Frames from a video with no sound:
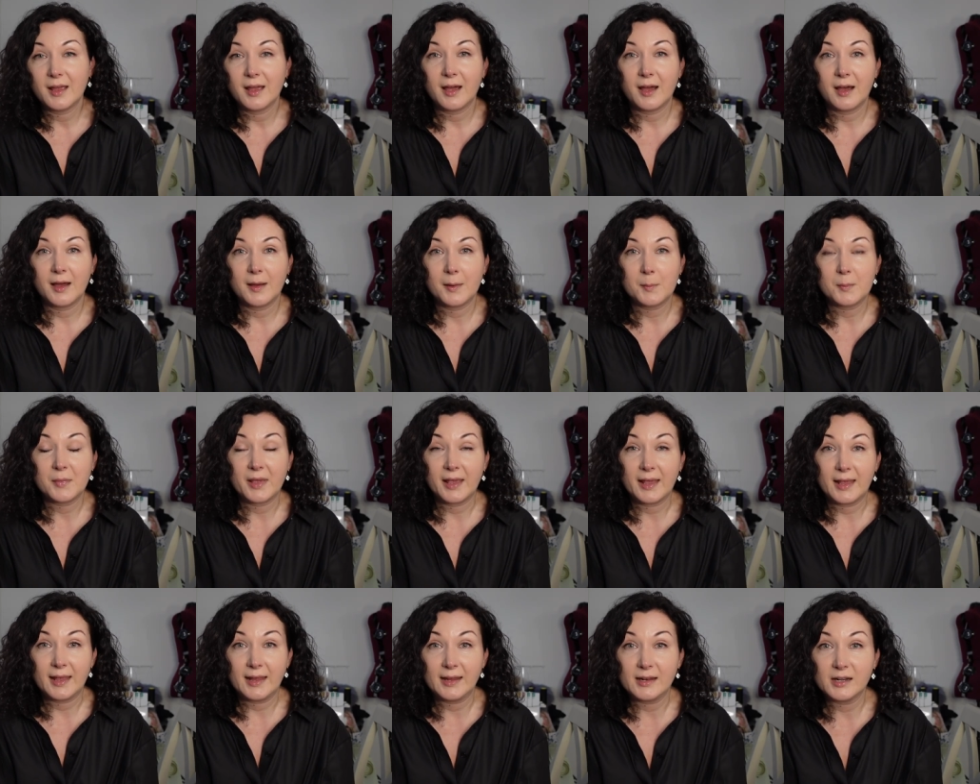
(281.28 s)
um,
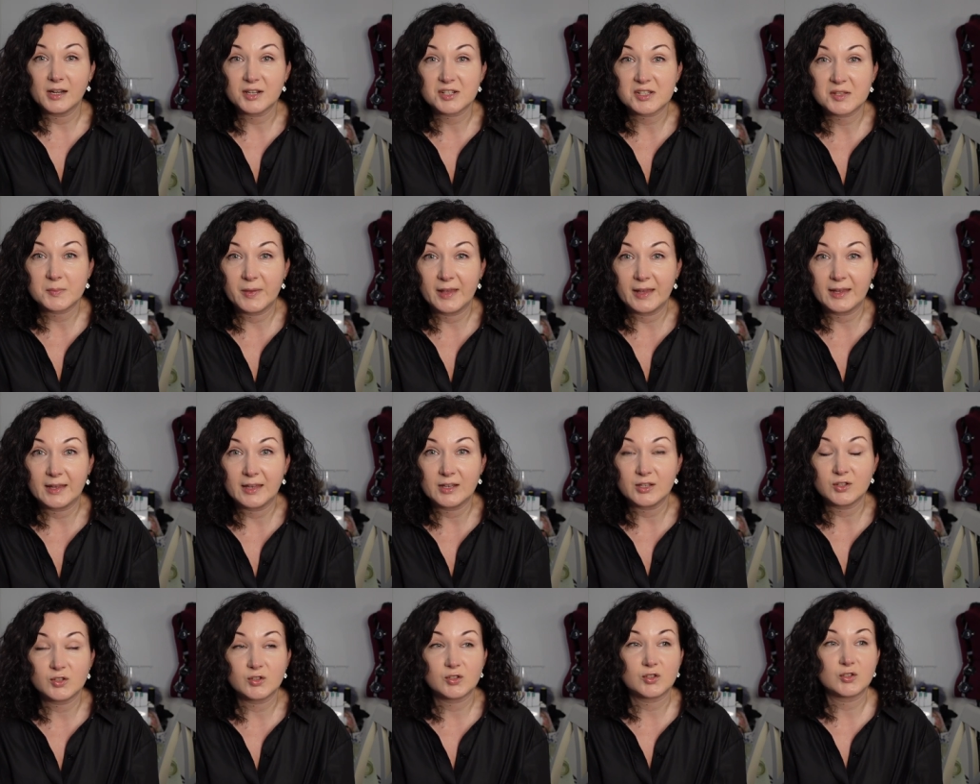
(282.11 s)
English
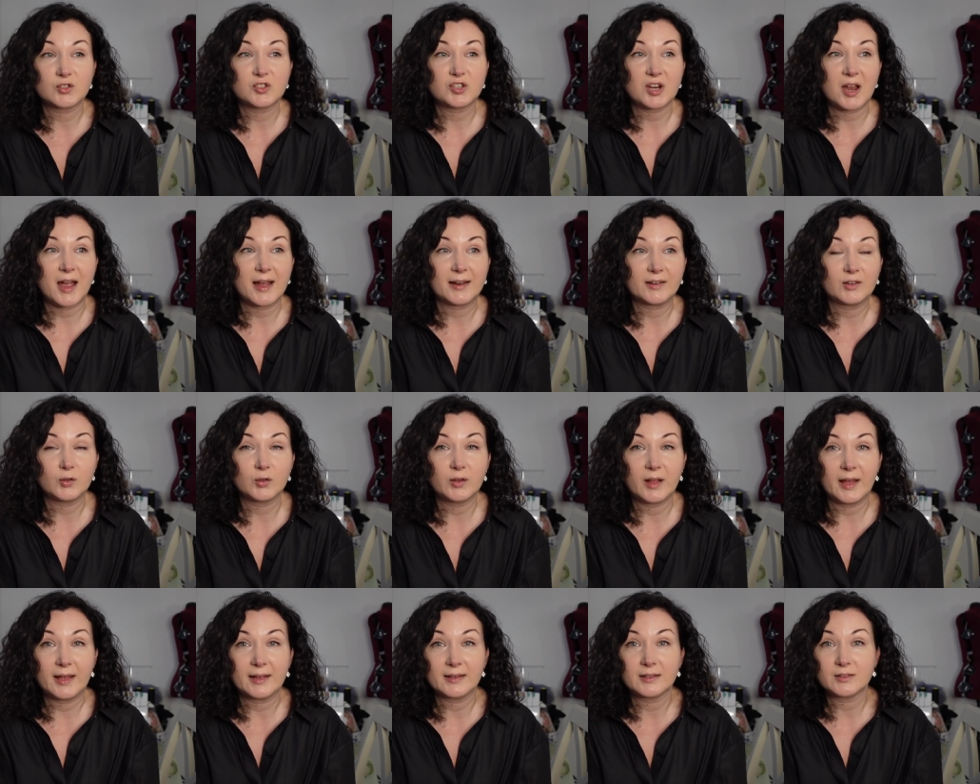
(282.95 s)
speaking
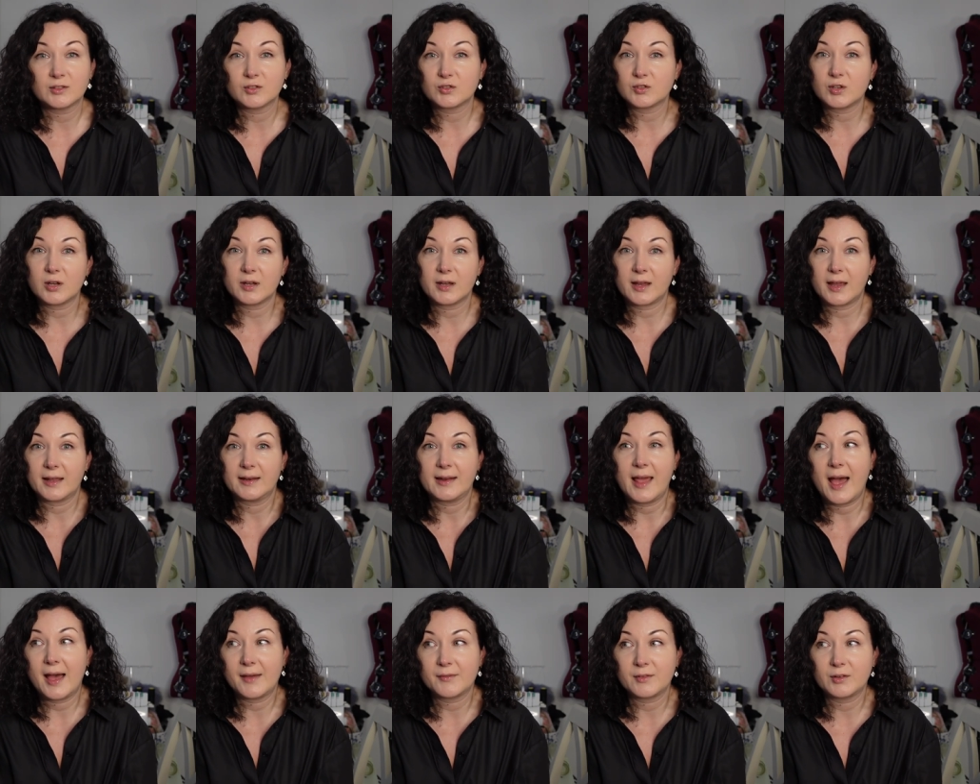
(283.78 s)
channel and
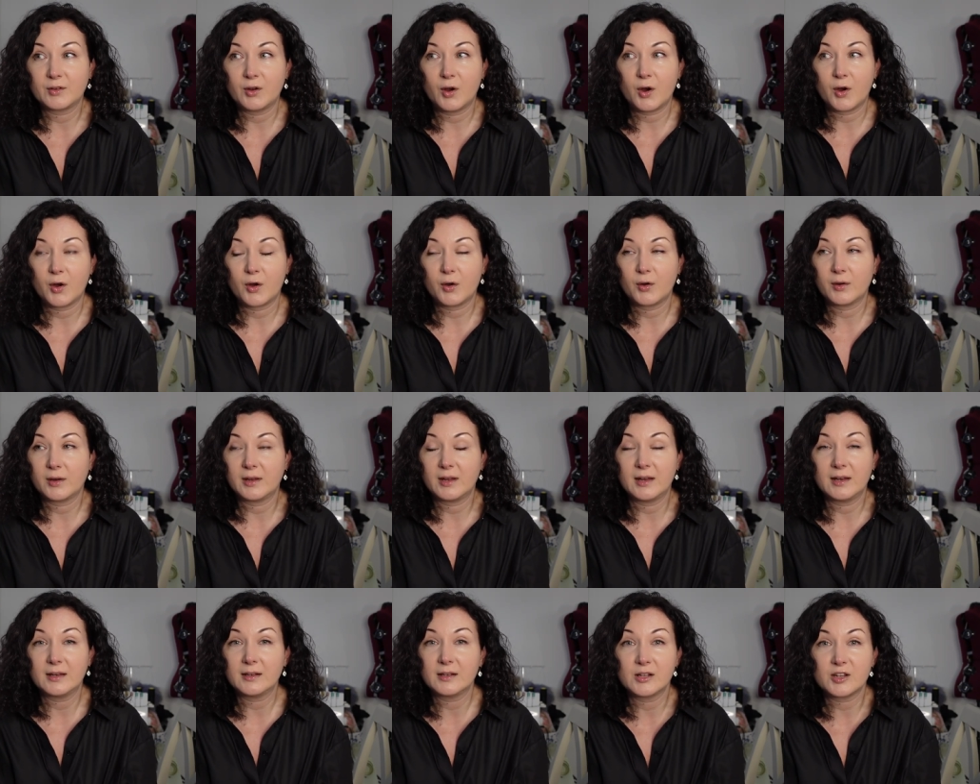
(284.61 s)
and having her
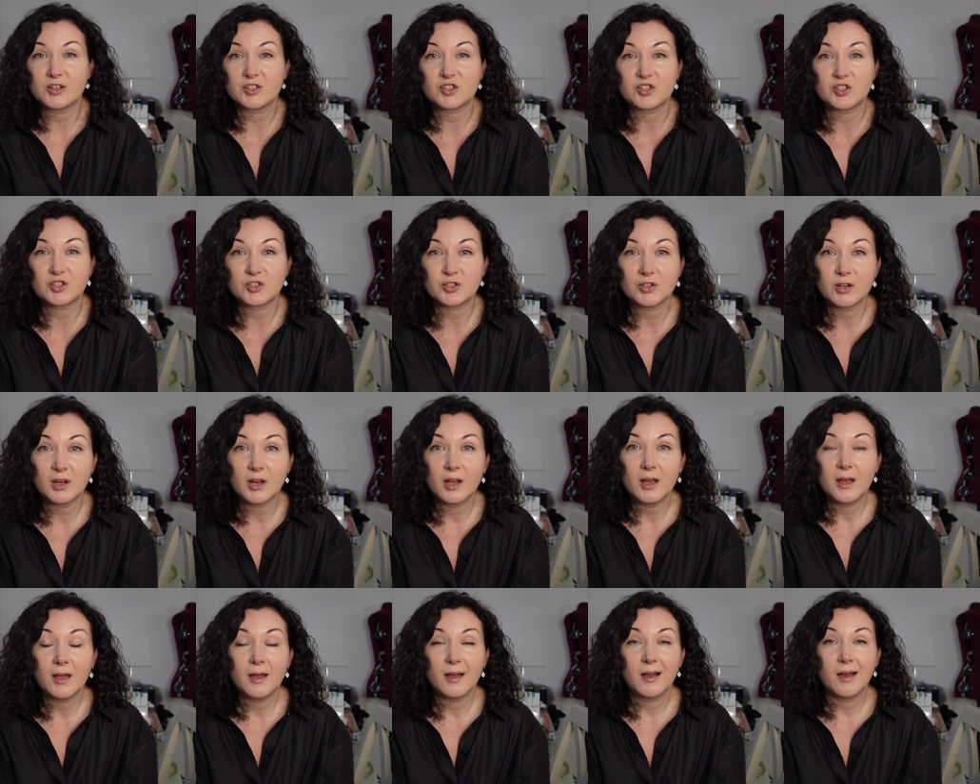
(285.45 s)
English
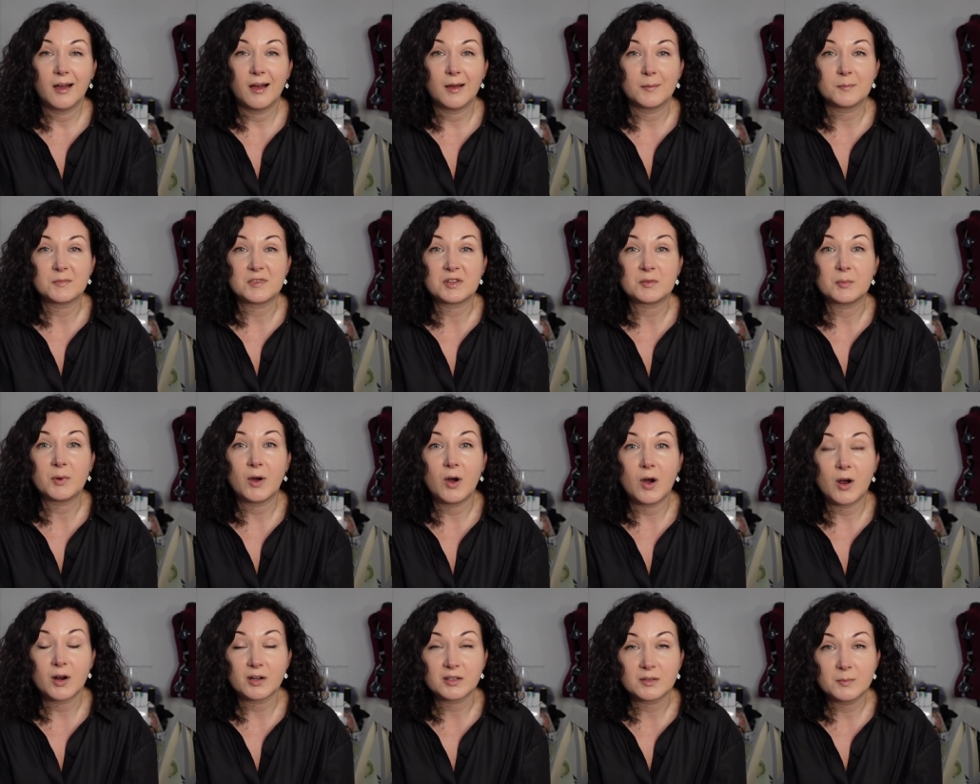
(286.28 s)
um,
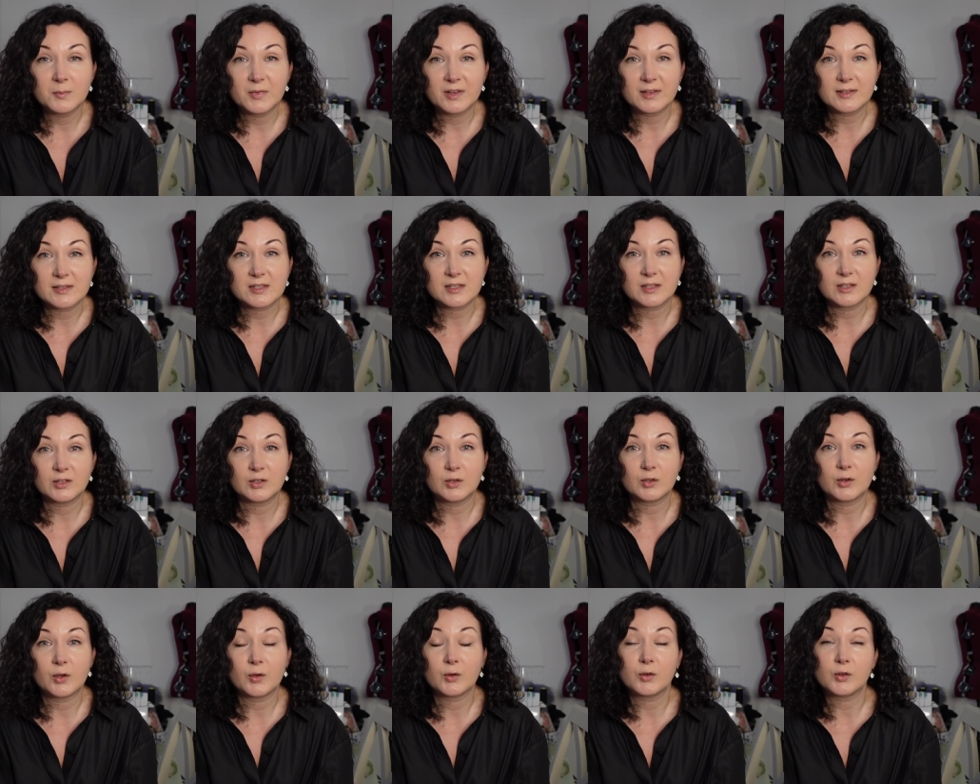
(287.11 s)
department,
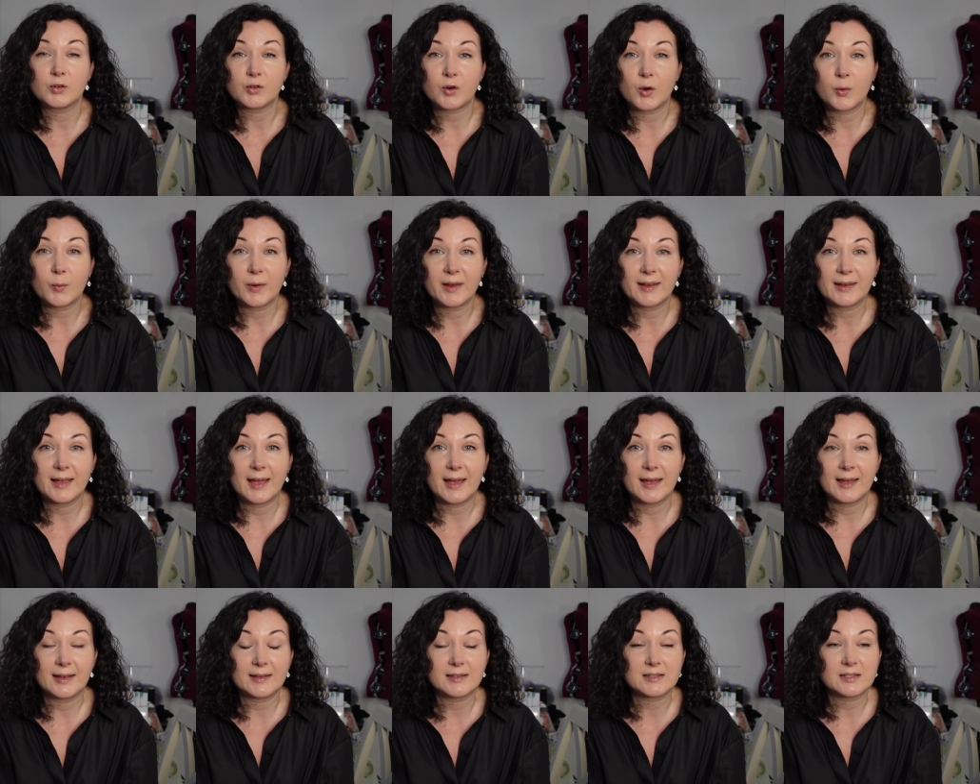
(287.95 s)
you know, growing
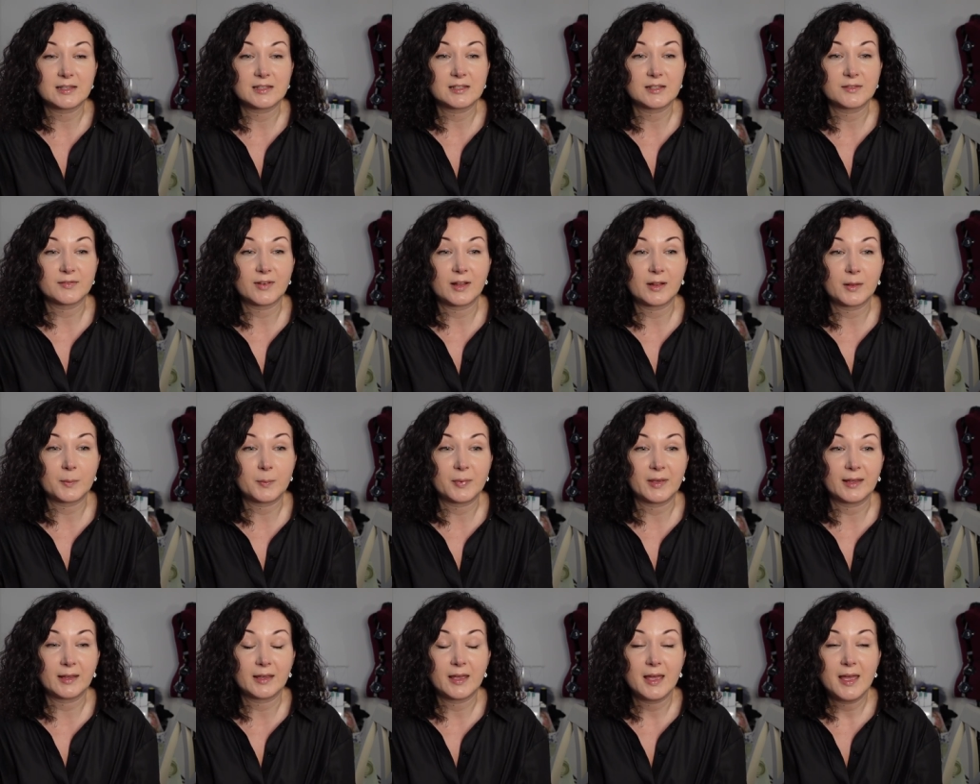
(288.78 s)
and
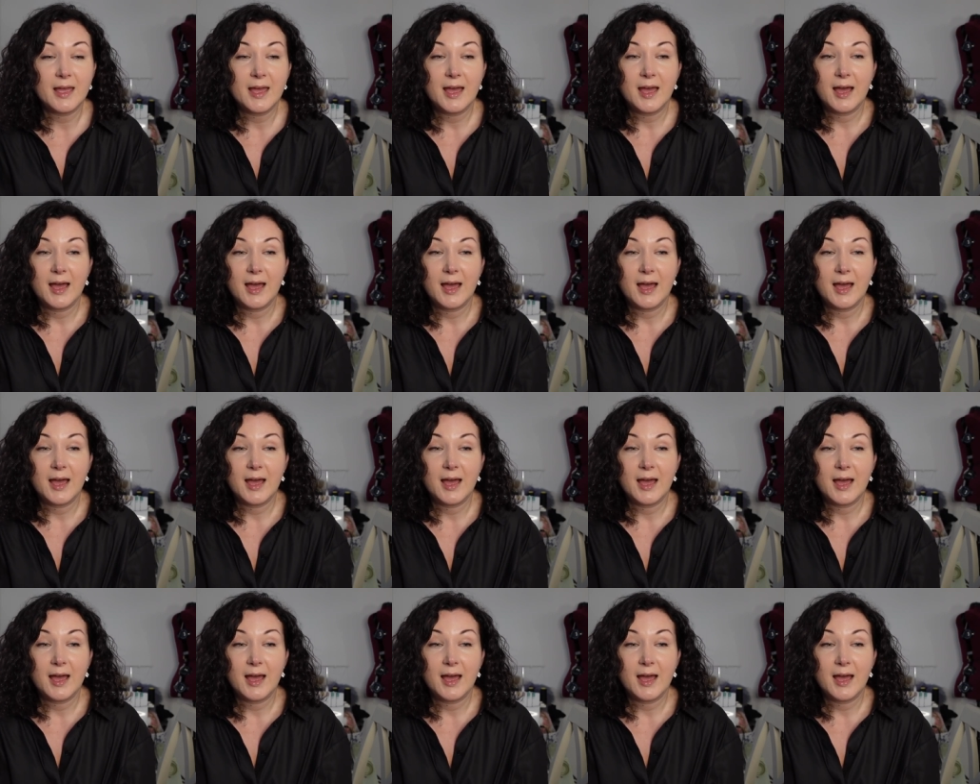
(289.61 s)
developing.